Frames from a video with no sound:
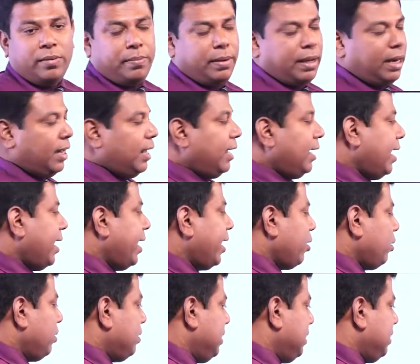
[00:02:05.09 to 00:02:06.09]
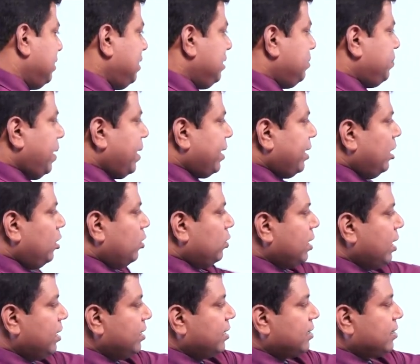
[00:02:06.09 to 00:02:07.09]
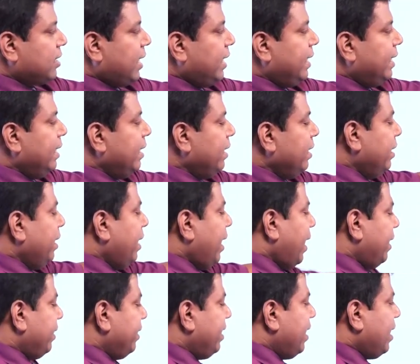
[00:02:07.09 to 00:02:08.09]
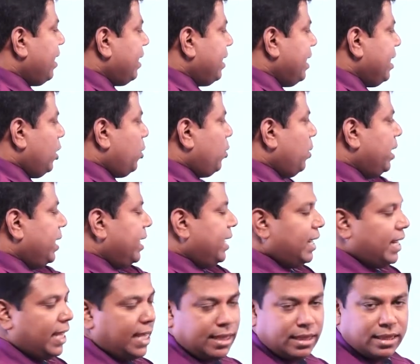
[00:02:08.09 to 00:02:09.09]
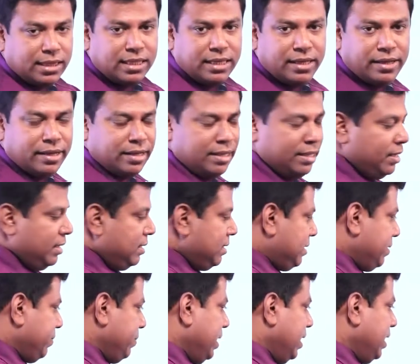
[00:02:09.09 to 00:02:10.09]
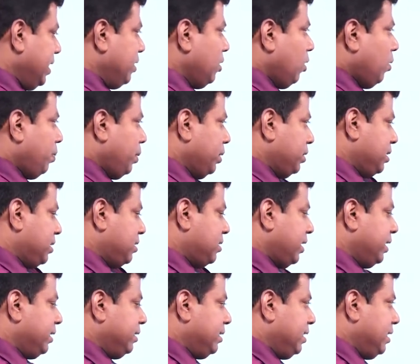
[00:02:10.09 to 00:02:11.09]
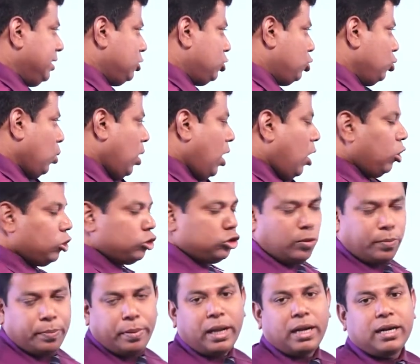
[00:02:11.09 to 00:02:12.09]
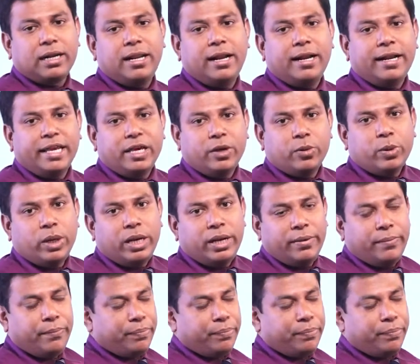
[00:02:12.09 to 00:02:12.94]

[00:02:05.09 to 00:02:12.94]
Parallel and equal. This is parallel to the other side and they are equal in length. Similarly, the opposite side, these two are also parallel and equal.